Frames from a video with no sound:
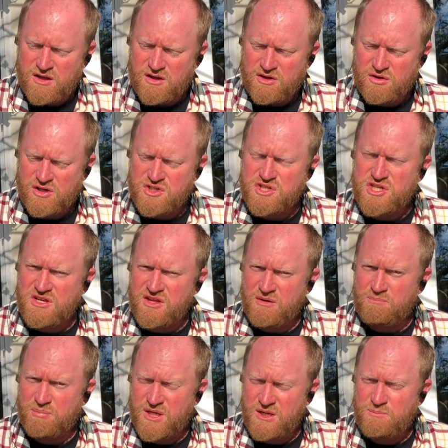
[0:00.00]
You can see
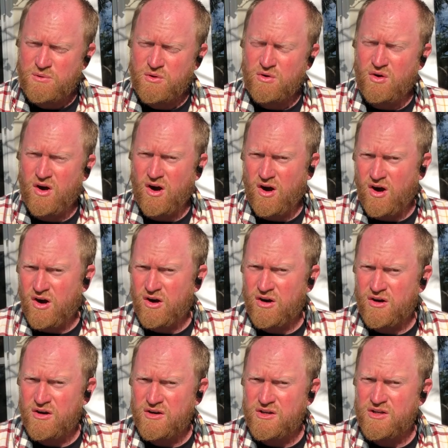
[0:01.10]
that people
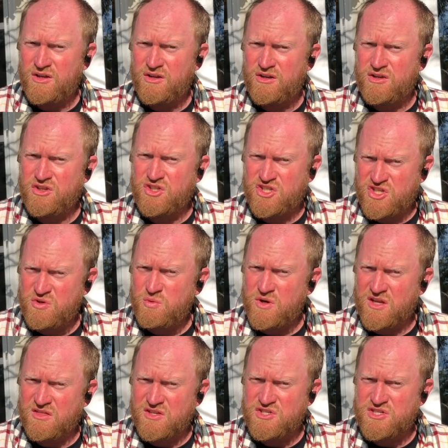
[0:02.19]
are
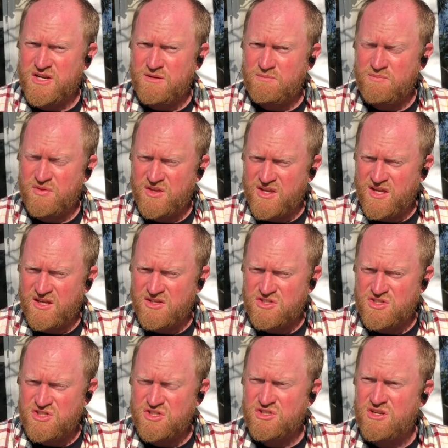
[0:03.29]
doing the same
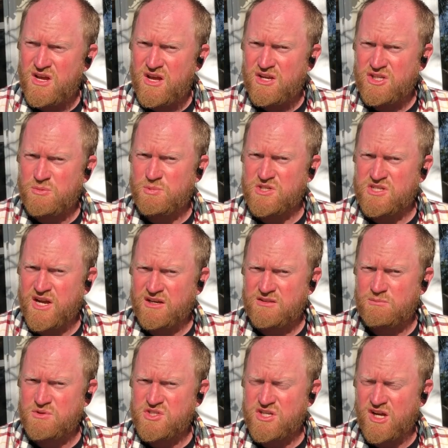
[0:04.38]
things to protect
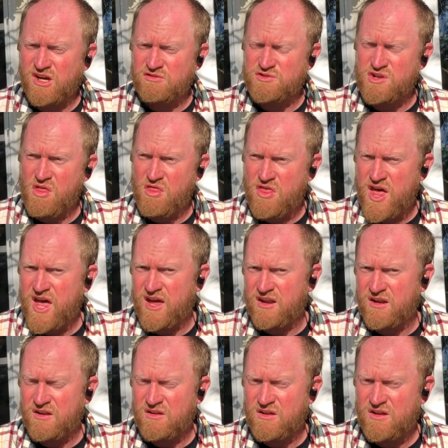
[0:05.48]
themselves
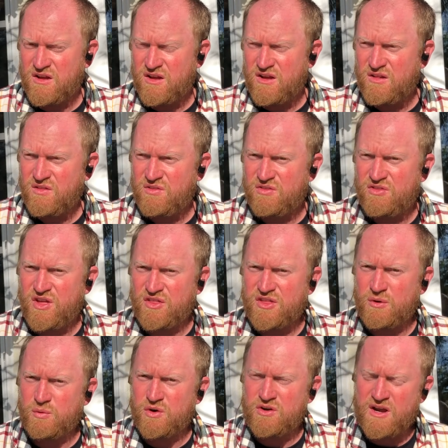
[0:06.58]
then that
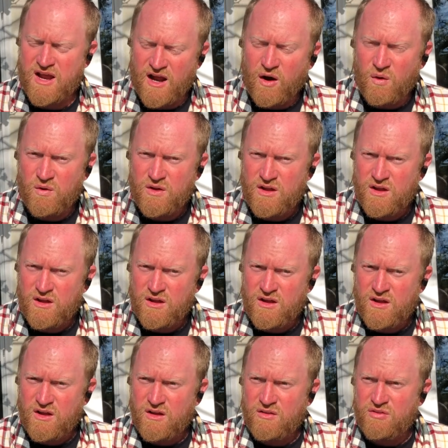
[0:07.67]
they were now.
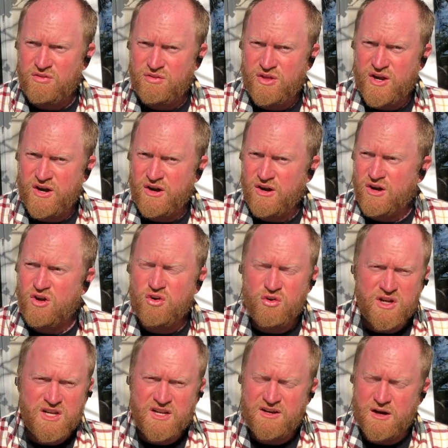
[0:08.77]
They're
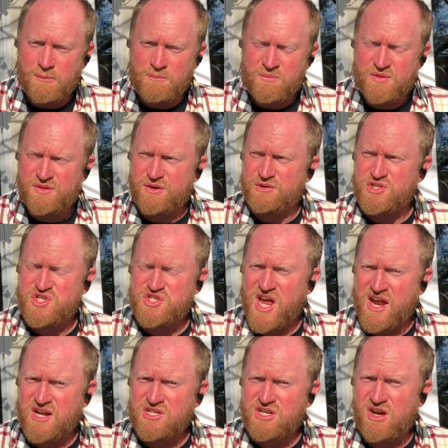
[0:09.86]
cleaning up. They're
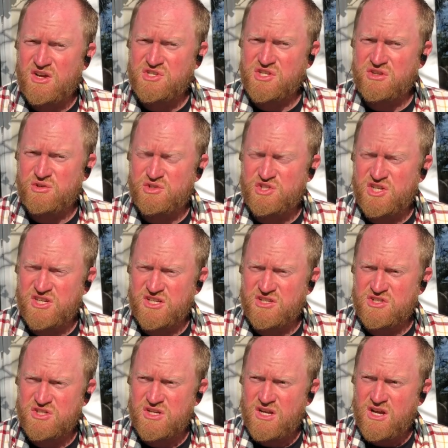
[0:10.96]
sanitizing their
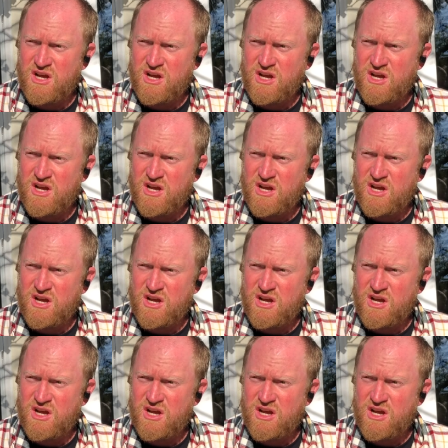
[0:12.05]
cities.